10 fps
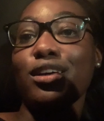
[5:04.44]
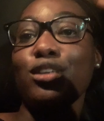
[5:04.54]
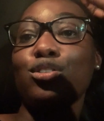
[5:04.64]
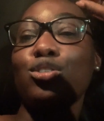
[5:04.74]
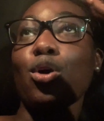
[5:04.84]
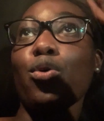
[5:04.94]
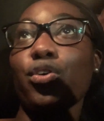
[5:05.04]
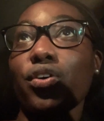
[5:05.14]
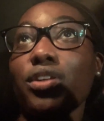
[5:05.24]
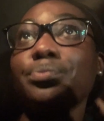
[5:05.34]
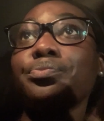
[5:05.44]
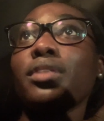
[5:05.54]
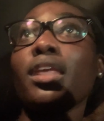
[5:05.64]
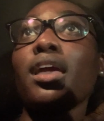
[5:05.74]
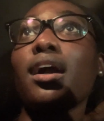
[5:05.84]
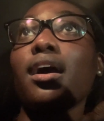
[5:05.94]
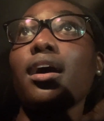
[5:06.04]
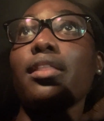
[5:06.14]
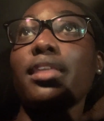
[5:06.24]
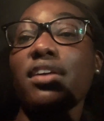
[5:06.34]
It's so good.
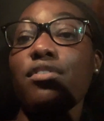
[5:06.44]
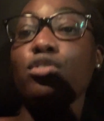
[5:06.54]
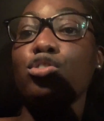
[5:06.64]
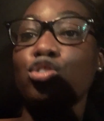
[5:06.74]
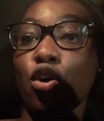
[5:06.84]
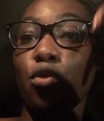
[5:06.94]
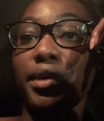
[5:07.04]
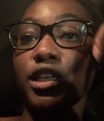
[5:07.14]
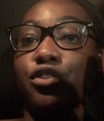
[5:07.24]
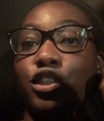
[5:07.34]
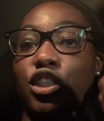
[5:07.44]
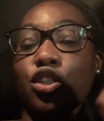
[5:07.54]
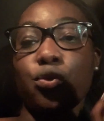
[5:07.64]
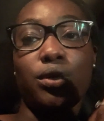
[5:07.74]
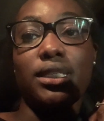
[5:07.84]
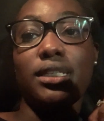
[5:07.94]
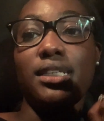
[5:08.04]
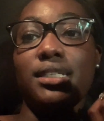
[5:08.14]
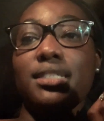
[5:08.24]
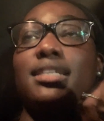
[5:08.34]
They give you so much for just 3
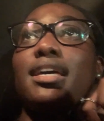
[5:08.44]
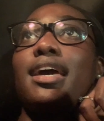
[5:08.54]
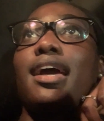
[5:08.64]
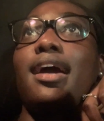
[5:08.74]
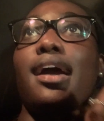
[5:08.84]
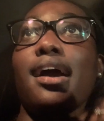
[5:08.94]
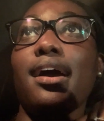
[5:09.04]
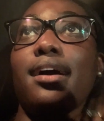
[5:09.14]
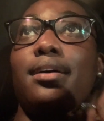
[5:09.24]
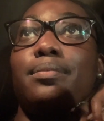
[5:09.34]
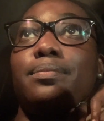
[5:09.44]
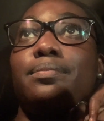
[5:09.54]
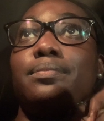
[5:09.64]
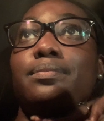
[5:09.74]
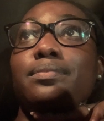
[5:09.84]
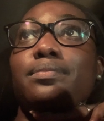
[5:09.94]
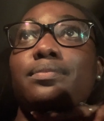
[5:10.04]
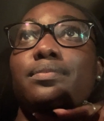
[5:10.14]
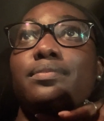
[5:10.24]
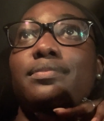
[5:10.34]
cedis.
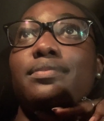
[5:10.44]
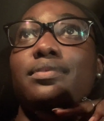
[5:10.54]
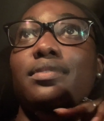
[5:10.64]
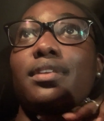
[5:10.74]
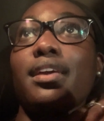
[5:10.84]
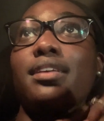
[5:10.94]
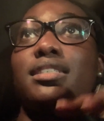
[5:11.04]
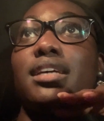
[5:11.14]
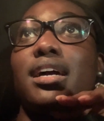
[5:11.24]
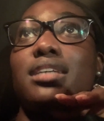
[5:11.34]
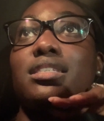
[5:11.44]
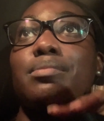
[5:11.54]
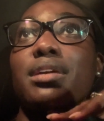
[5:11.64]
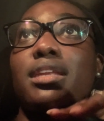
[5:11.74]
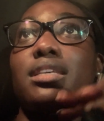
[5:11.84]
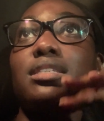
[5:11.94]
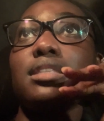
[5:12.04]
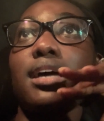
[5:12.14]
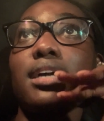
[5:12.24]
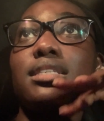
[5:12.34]
And yeah, it's gonna be a nice
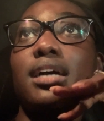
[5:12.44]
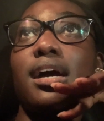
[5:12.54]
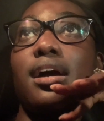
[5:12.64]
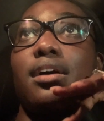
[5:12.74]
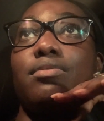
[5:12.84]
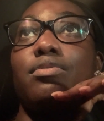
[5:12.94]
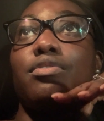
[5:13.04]
snack to have